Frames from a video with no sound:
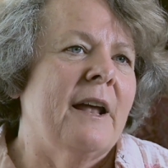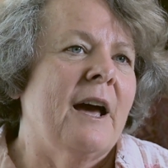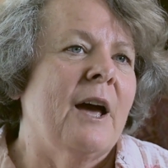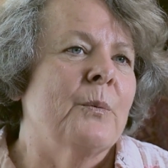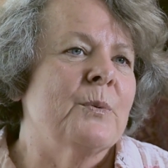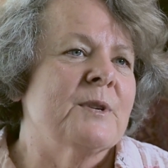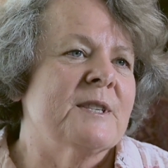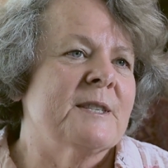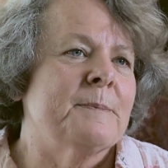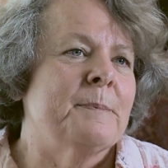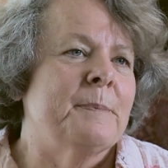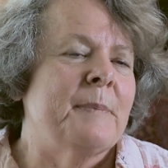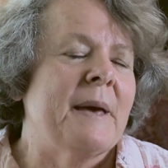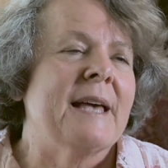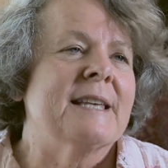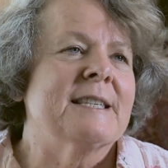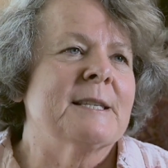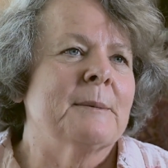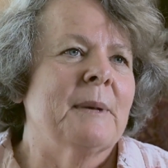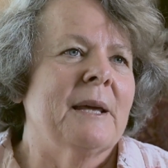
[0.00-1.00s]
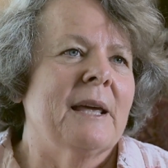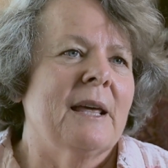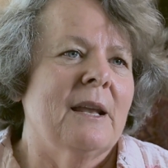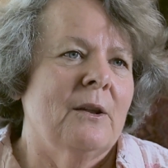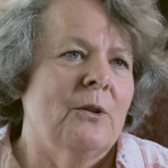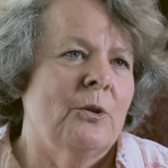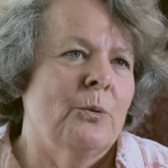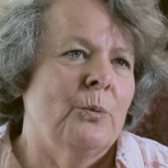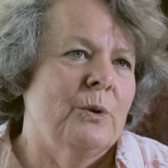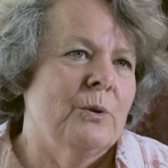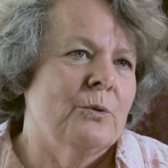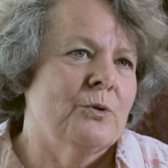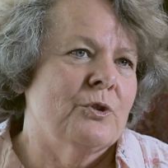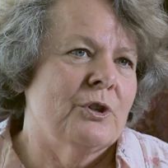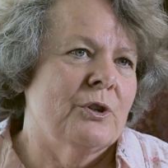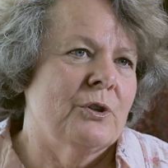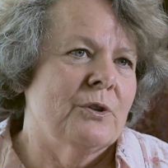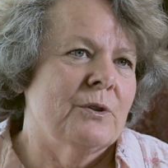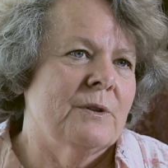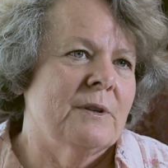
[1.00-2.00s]
I was spasming out of the
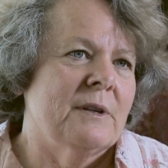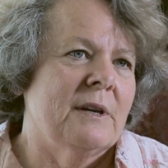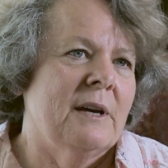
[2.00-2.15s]
wheelchair.